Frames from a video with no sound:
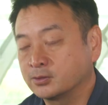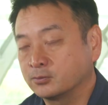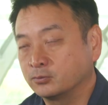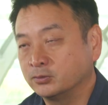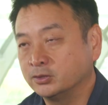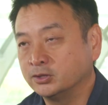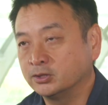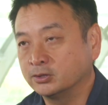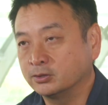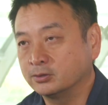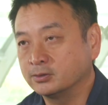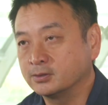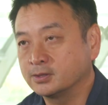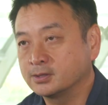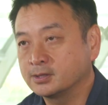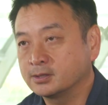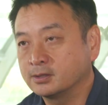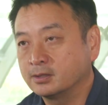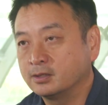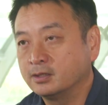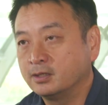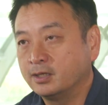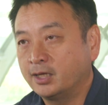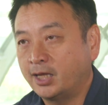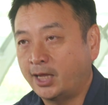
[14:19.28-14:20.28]
regions,
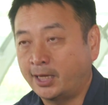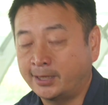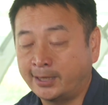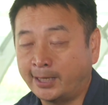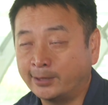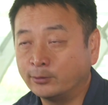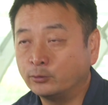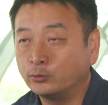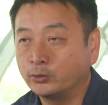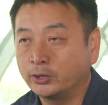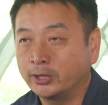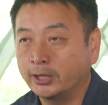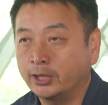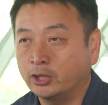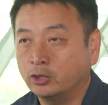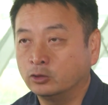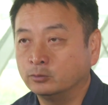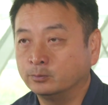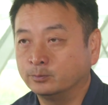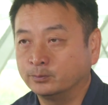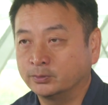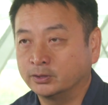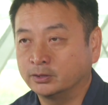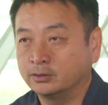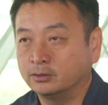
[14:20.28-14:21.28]
and that really
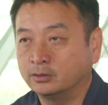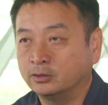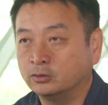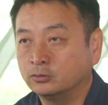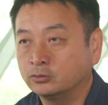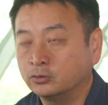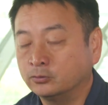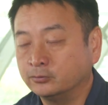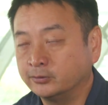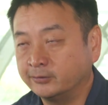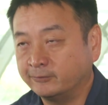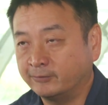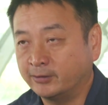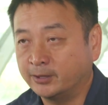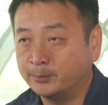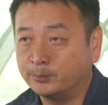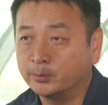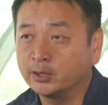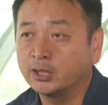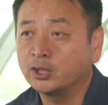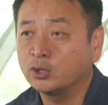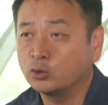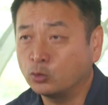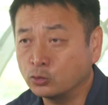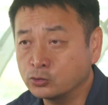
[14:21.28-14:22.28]
help the local
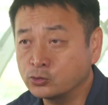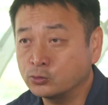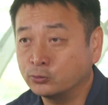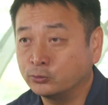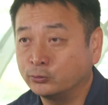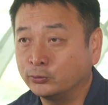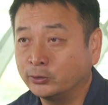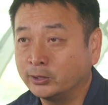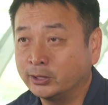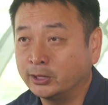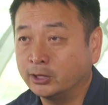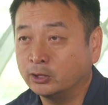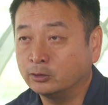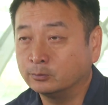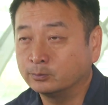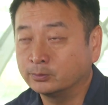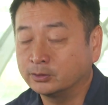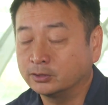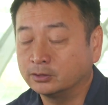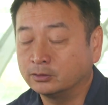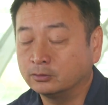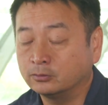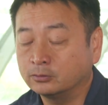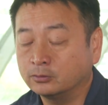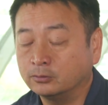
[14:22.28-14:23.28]
development and also really help
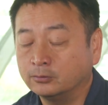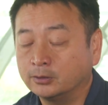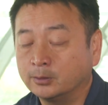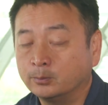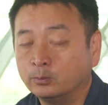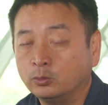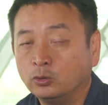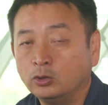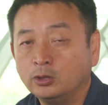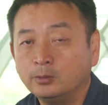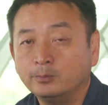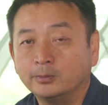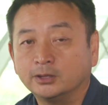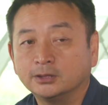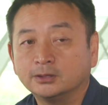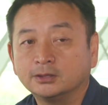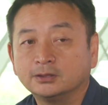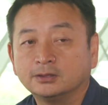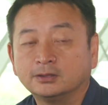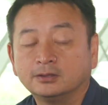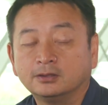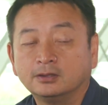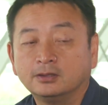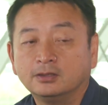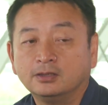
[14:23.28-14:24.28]
the local employment.
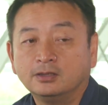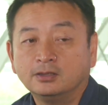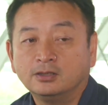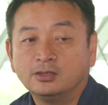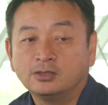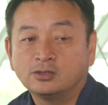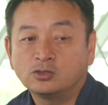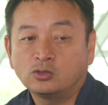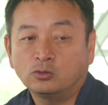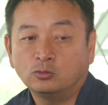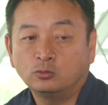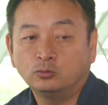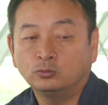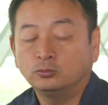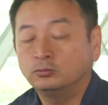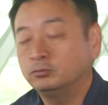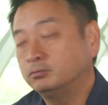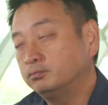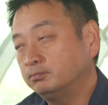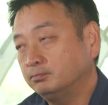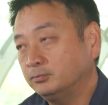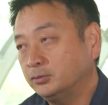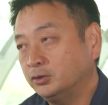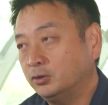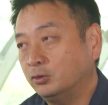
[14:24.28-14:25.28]
So
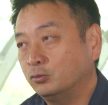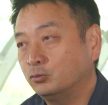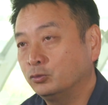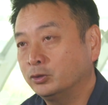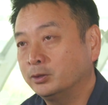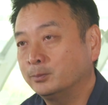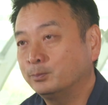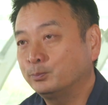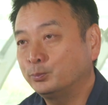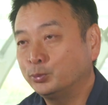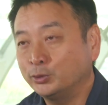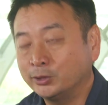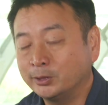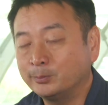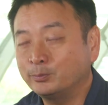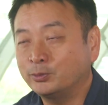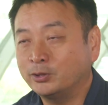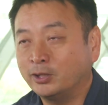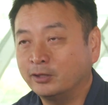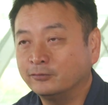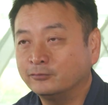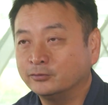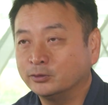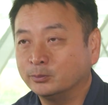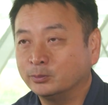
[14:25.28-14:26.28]
we are pretty
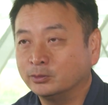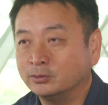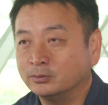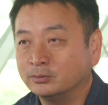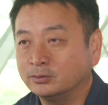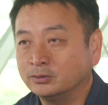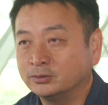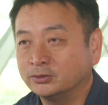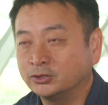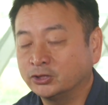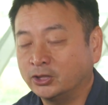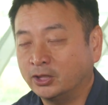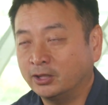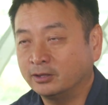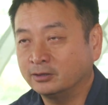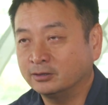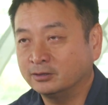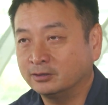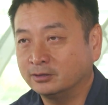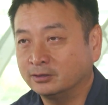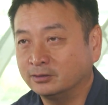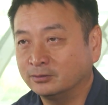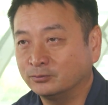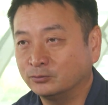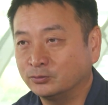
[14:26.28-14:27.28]
profitable in
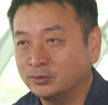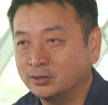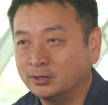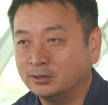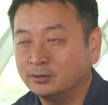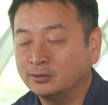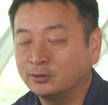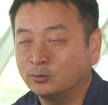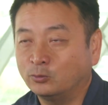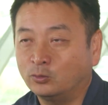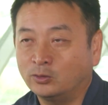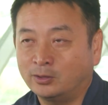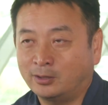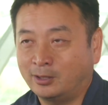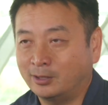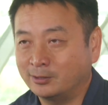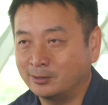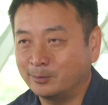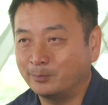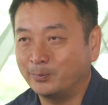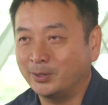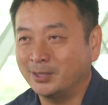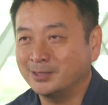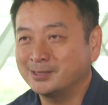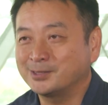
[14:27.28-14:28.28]
China. We think what are the
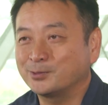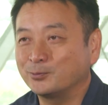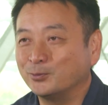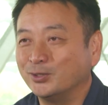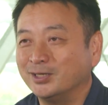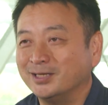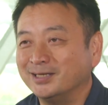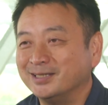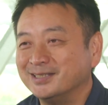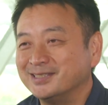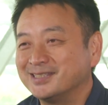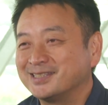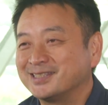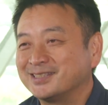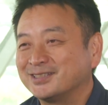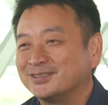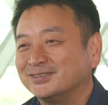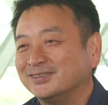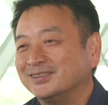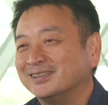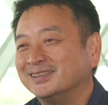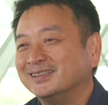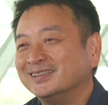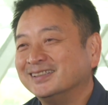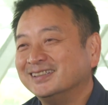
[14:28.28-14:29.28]
best ways
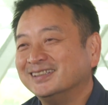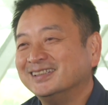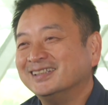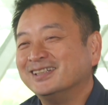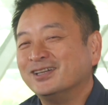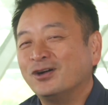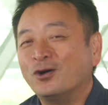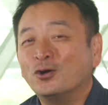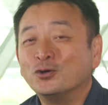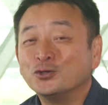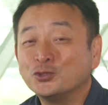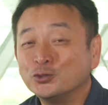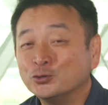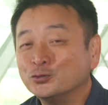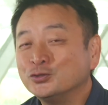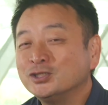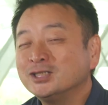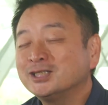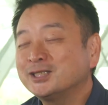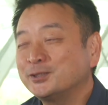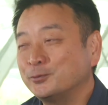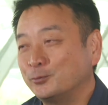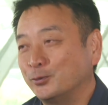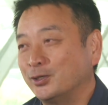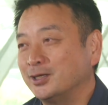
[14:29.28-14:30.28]
to, or
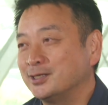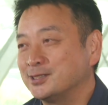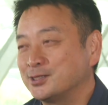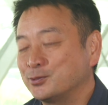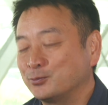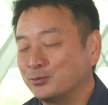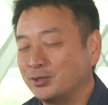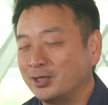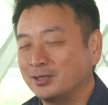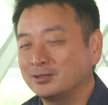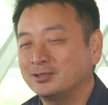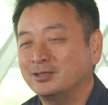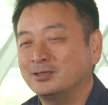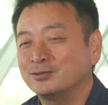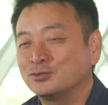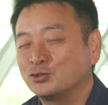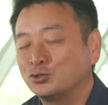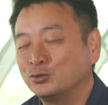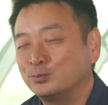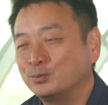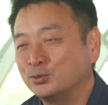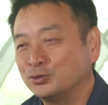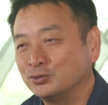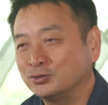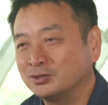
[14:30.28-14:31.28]
unique ways we can
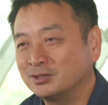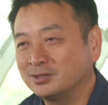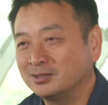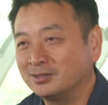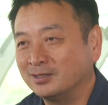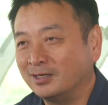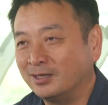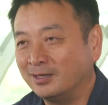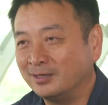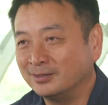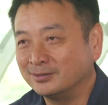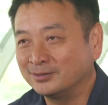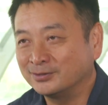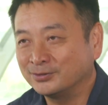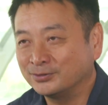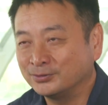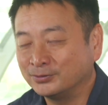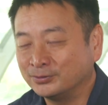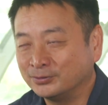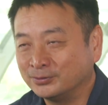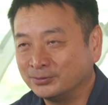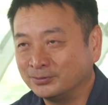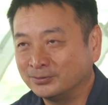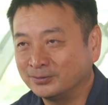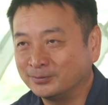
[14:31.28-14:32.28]
contribute
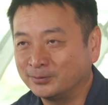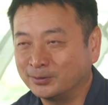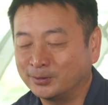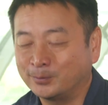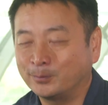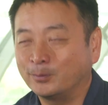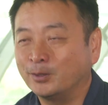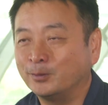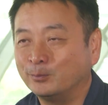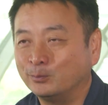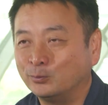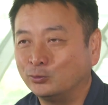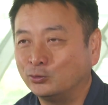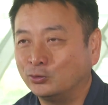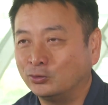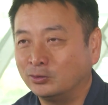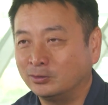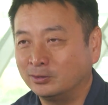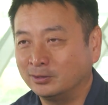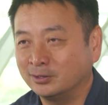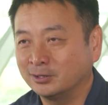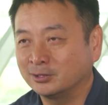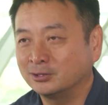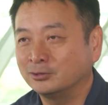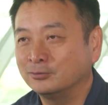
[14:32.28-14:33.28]
to a
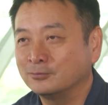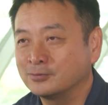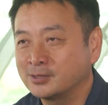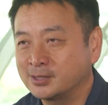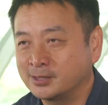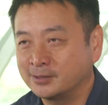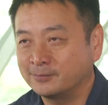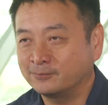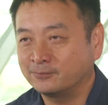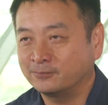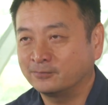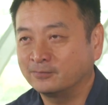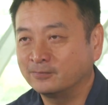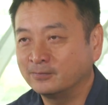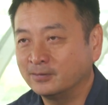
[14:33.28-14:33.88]
more inclusive